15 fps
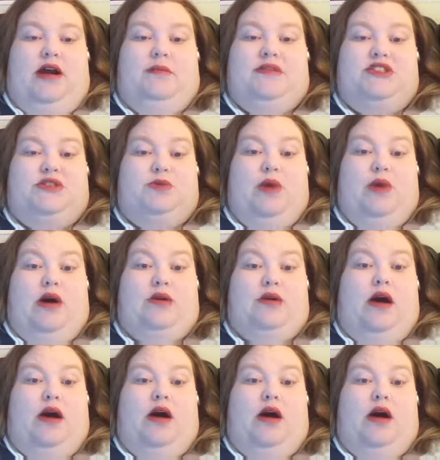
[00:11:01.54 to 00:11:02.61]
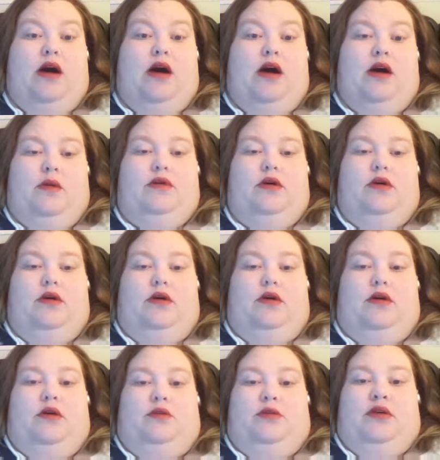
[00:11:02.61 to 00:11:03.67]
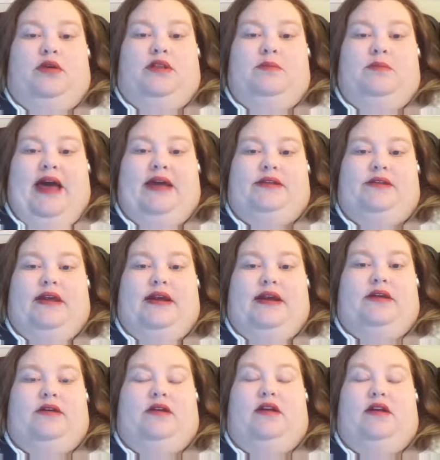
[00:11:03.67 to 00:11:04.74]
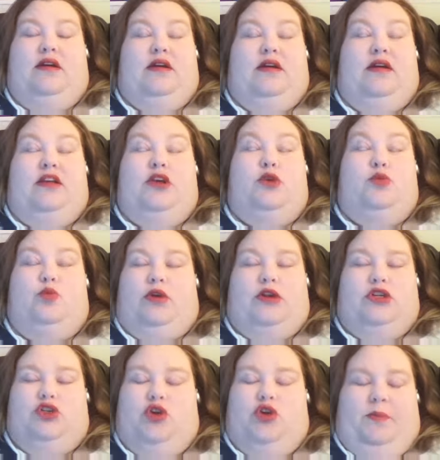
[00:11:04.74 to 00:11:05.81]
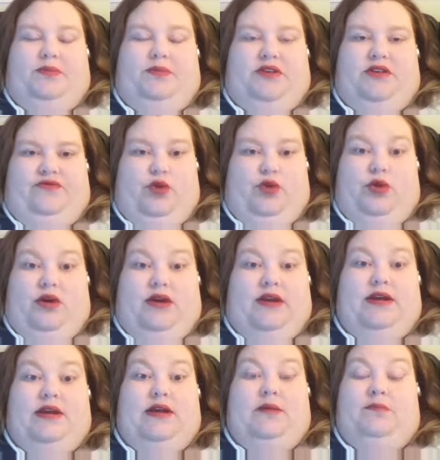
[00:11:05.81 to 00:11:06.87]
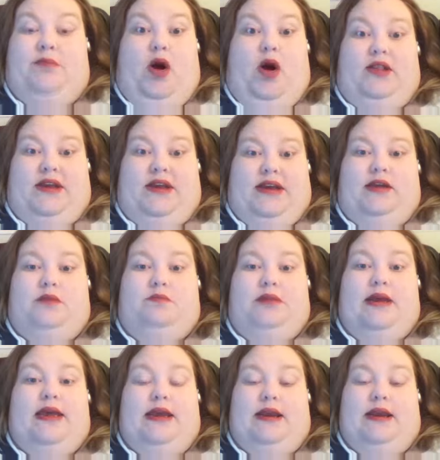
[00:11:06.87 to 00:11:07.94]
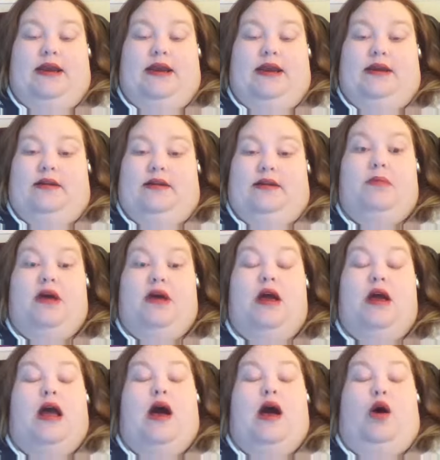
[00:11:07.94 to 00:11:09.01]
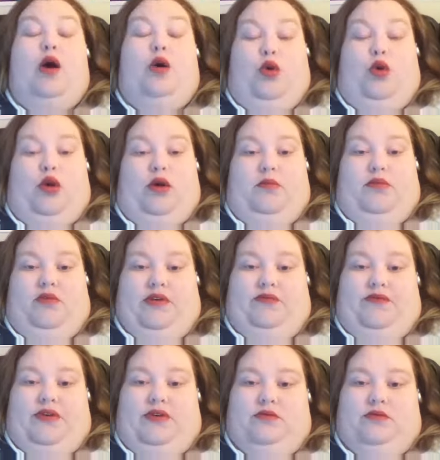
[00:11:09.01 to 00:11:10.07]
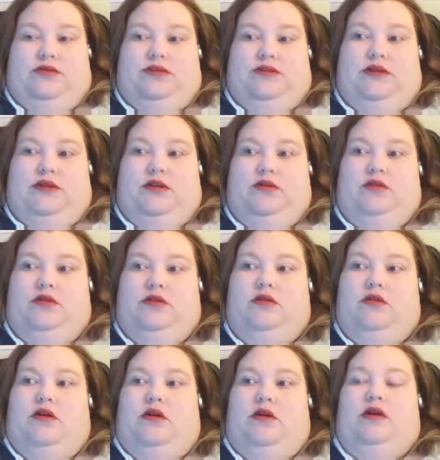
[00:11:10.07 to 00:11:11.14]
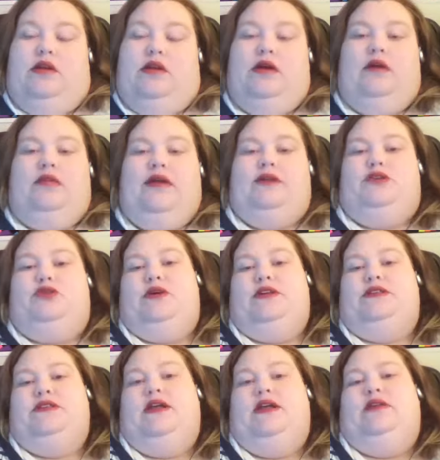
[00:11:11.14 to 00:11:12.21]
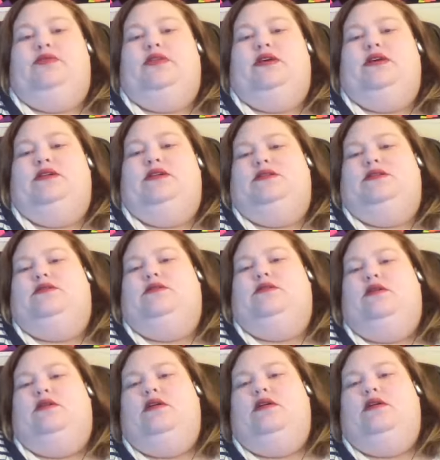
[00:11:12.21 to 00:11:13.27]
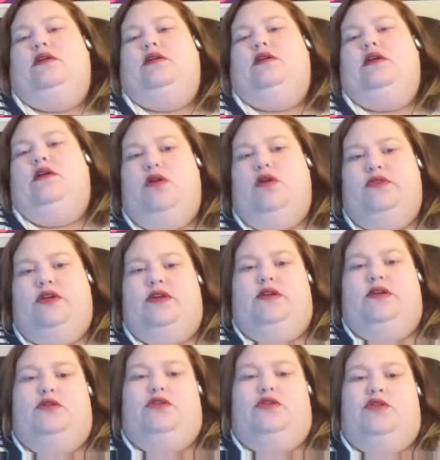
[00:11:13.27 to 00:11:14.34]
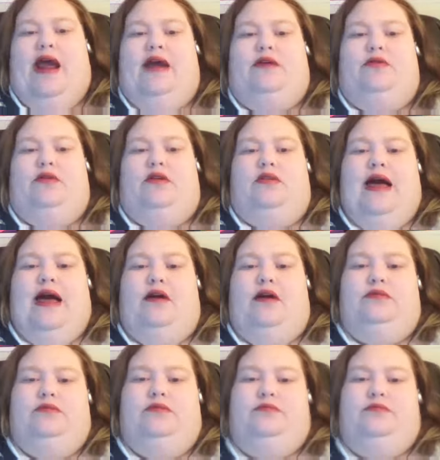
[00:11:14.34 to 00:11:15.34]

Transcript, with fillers: it swells up really bad, and like you want to drop to the floor bawling in pain. That's how horrible it feels. And I'll like twist like this every so often, and it'll crack real loud,